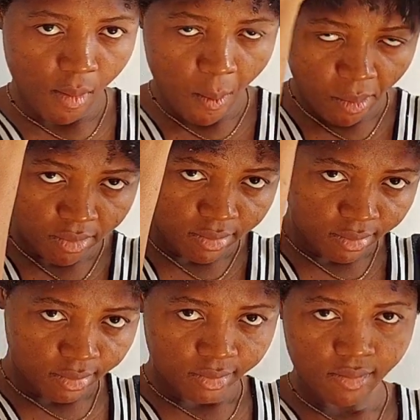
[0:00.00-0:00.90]
I don't
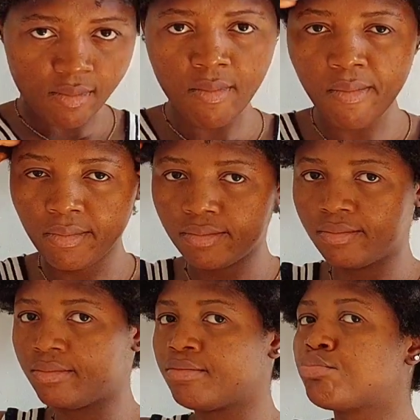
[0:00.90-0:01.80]
often film
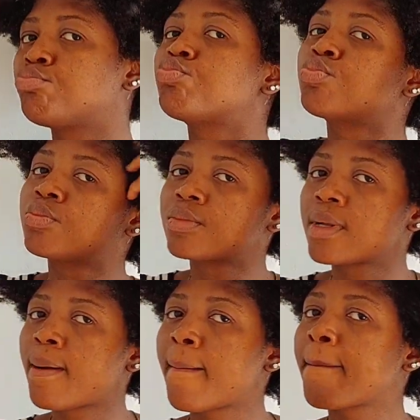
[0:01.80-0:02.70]
hair videos
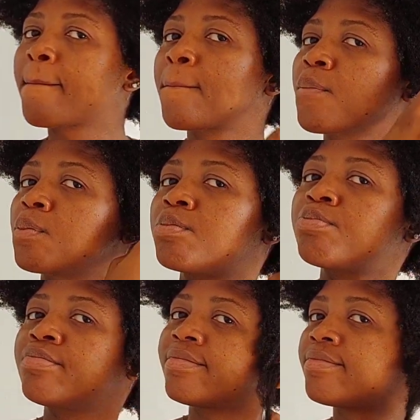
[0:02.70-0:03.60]
because I have a
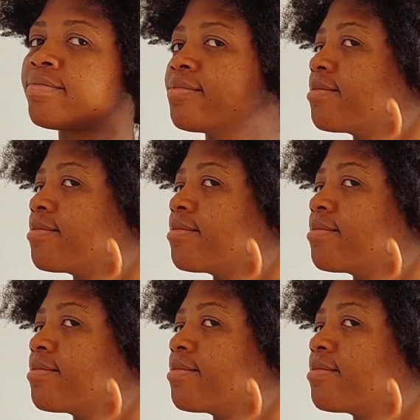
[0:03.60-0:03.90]
lot of